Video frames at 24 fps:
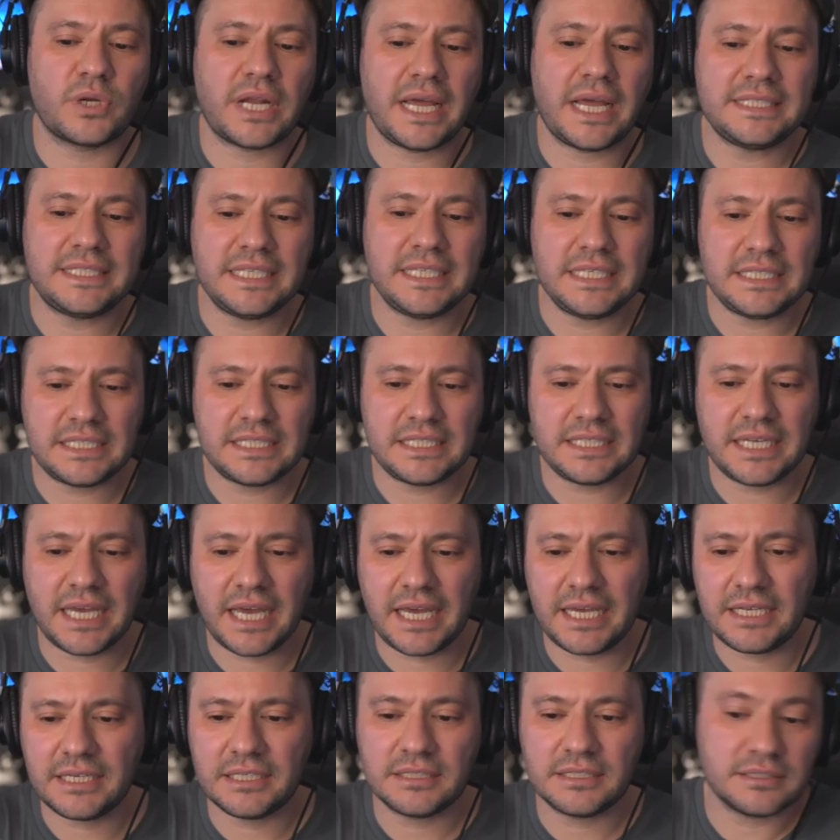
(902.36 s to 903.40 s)
I
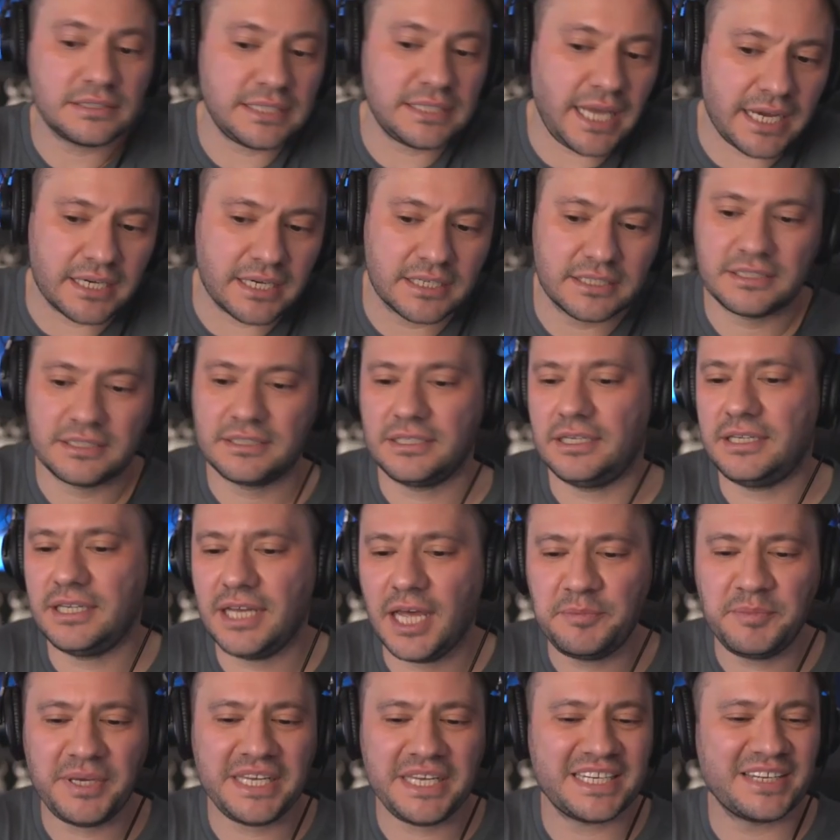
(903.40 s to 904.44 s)
DCA? Yeah. I
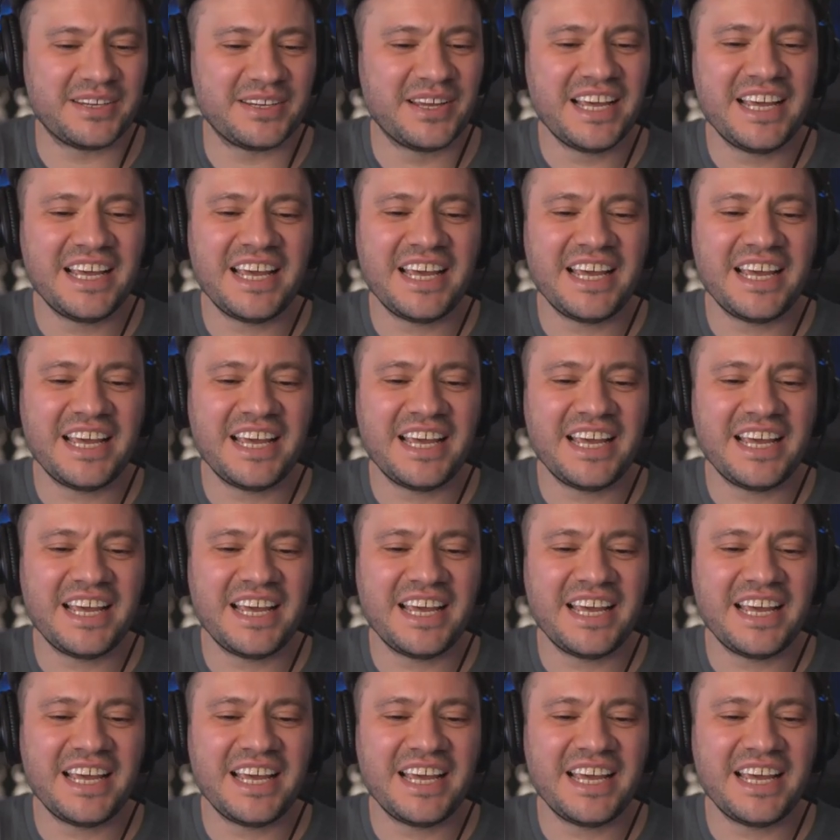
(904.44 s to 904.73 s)
mean,